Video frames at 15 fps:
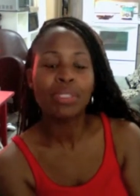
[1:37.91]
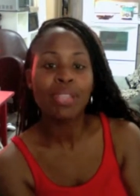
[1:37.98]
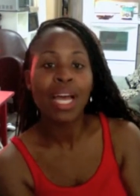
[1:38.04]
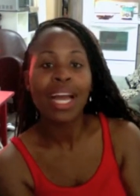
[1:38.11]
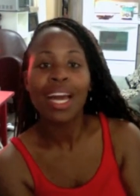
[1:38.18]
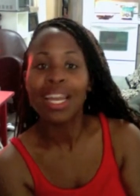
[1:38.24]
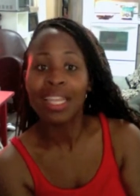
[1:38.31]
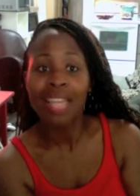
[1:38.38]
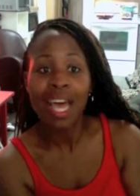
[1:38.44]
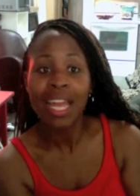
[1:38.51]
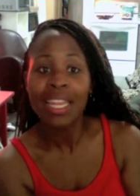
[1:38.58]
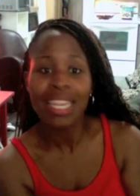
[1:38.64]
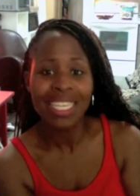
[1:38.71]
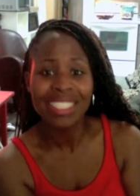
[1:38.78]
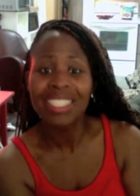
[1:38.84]
I got a lot
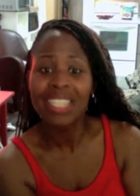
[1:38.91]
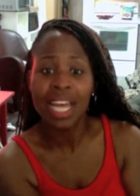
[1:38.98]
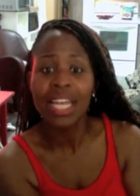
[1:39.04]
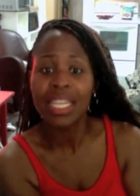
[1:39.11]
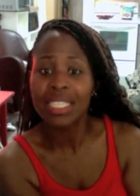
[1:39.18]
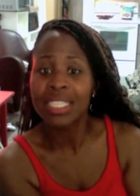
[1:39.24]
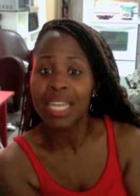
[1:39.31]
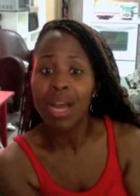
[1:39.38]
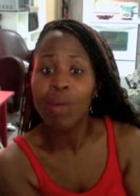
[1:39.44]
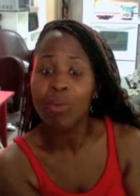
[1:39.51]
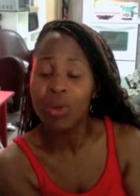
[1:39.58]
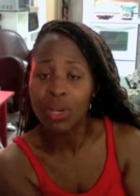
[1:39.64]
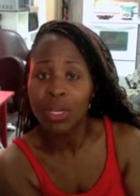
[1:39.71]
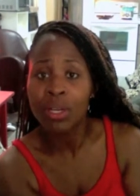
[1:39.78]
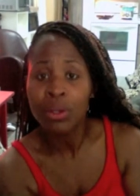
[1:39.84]
of things and a lot of things that I'm
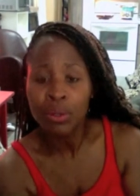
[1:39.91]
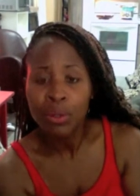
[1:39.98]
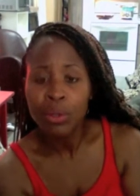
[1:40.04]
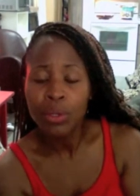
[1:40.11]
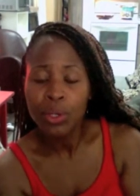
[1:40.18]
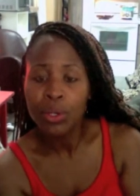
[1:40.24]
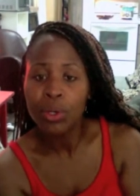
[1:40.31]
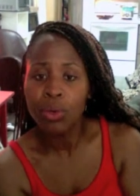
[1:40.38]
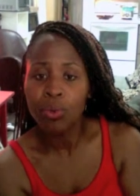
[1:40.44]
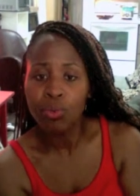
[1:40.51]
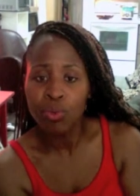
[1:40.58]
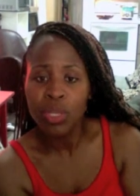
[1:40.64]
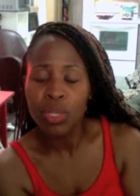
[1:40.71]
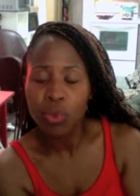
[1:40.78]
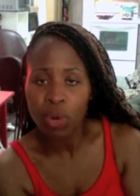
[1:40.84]
going to, you know,
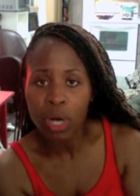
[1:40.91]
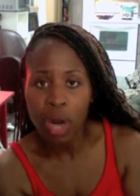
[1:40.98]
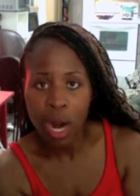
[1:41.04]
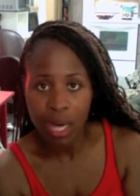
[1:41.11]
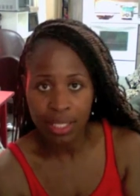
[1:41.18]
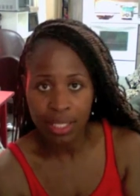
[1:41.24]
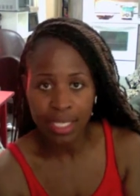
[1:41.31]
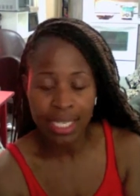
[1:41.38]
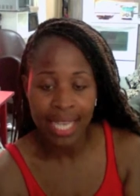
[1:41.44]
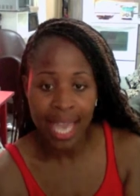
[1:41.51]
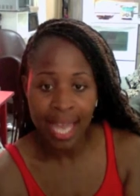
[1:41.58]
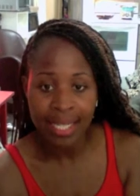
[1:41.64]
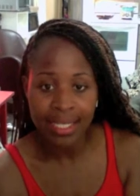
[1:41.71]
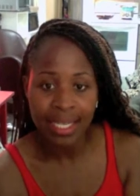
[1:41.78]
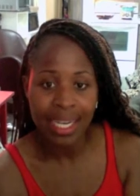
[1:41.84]
really work hard to
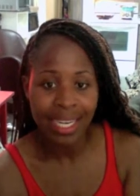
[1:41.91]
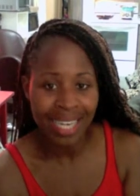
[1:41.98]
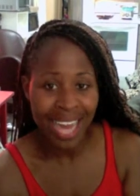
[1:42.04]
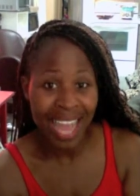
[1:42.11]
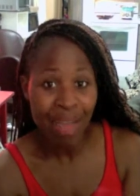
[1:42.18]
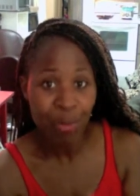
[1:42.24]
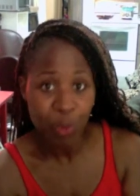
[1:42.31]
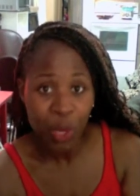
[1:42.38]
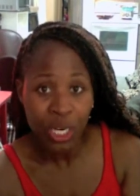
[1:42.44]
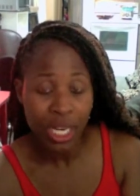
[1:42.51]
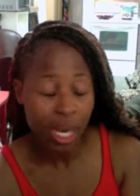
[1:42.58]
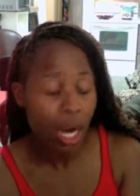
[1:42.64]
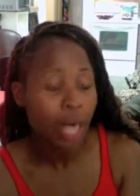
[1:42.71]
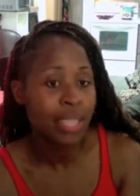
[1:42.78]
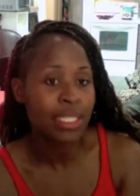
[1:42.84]
get done. And I am working
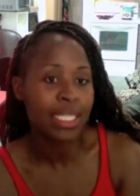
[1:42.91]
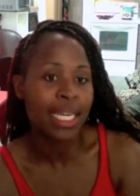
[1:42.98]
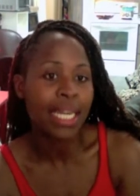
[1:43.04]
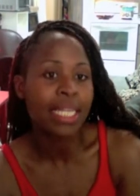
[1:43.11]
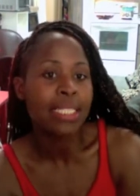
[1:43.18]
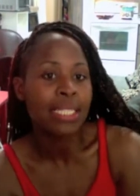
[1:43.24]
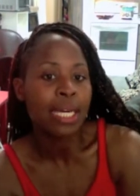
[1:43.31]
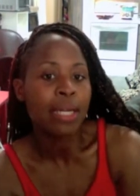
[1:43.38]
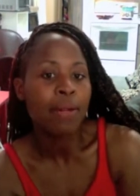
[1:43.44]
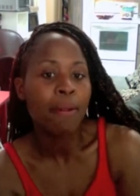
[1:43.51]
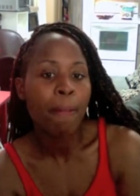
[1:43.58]
hard to getting done.